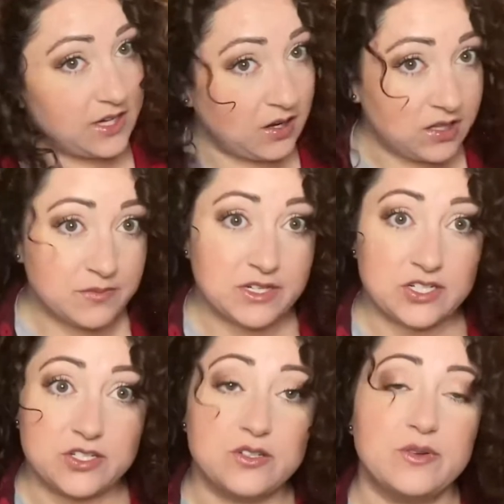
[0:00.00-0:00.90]
all I'm gonna
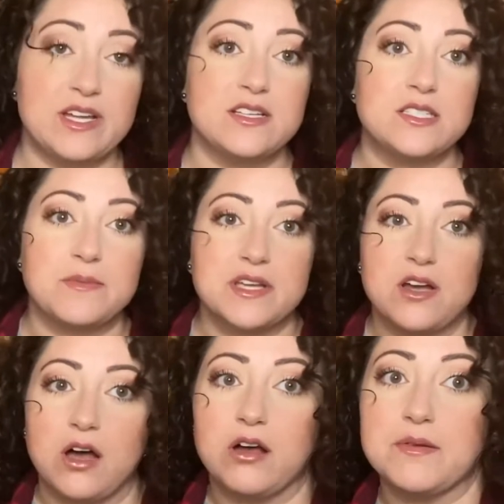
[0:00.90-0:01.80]
do is something
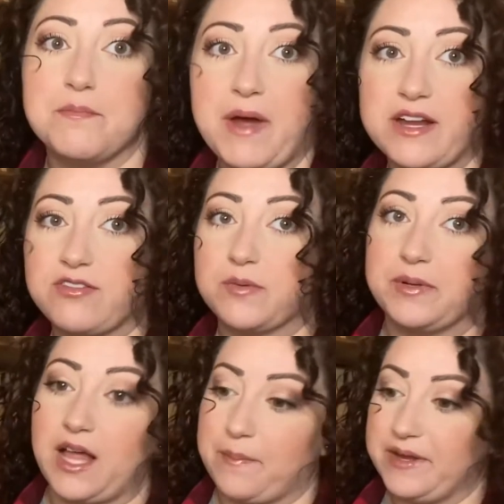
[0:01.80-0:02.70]
called micro
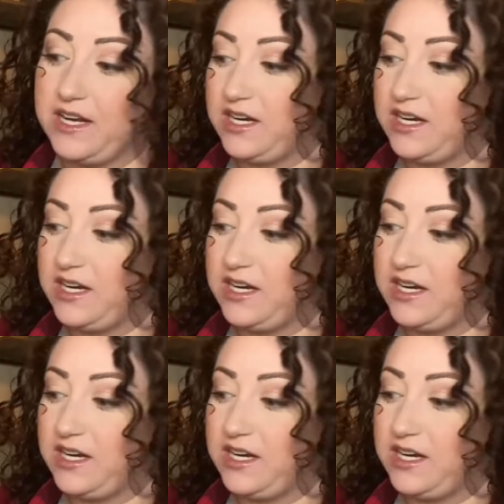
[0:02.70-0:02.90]
plopping. I gotta